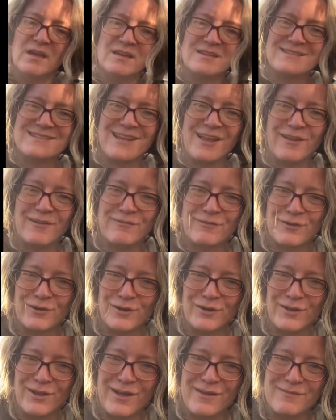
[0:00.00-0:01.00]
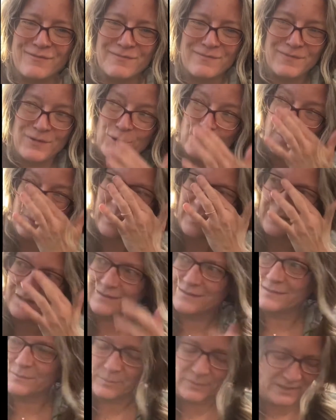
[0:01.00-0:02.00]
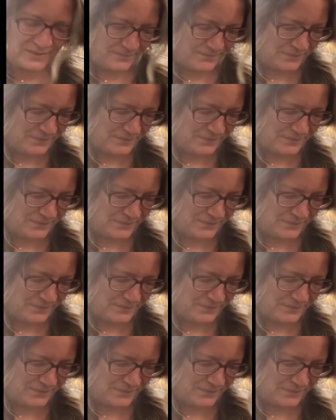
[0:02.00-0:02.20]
it for a few bucks, but